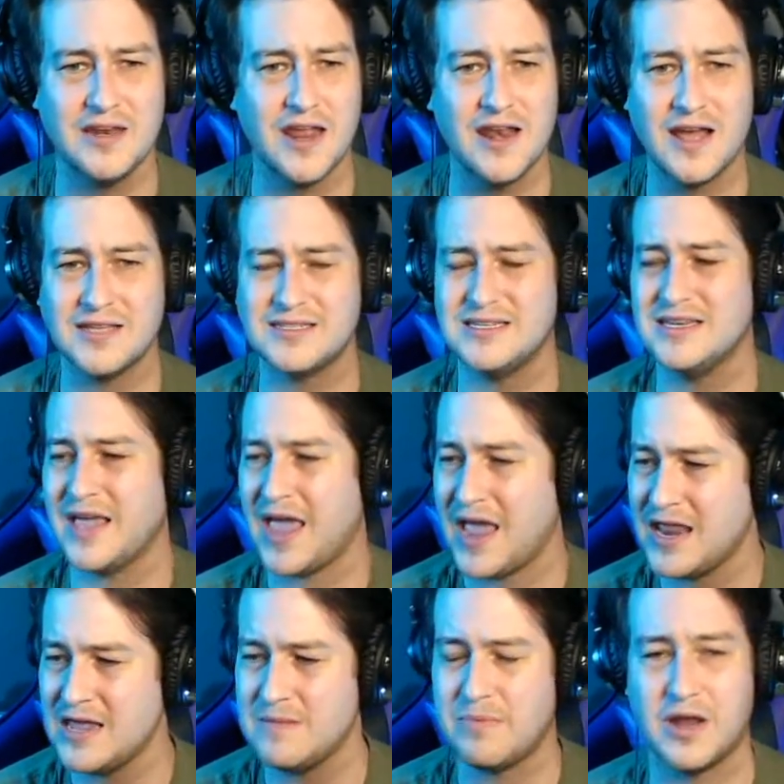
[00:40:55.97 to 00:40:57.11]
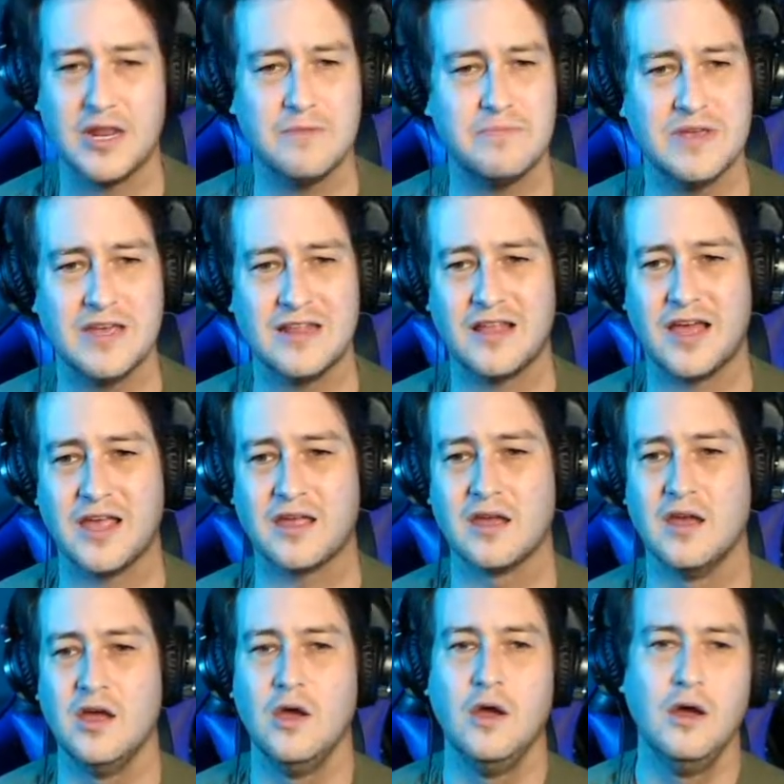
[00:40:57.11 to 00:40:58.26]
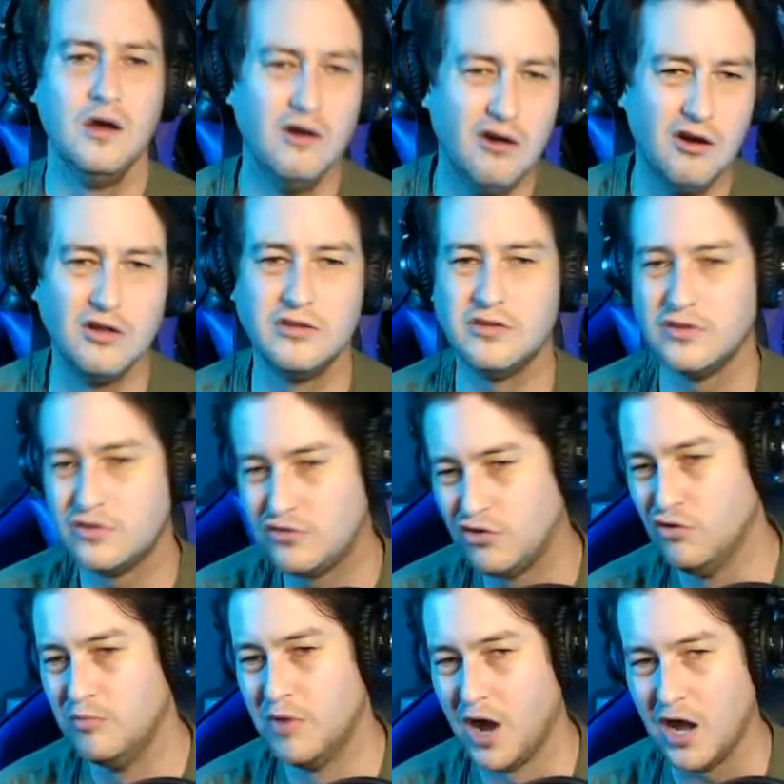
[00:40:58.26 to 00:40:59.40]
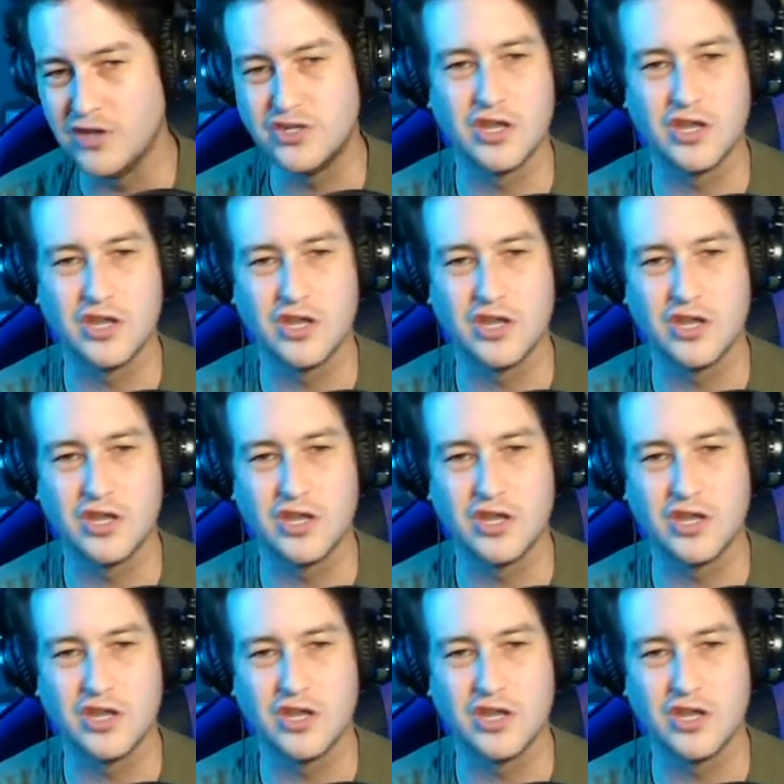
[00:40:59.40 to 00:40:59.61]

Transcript: and not seeing anybody being like, oh, this is too much.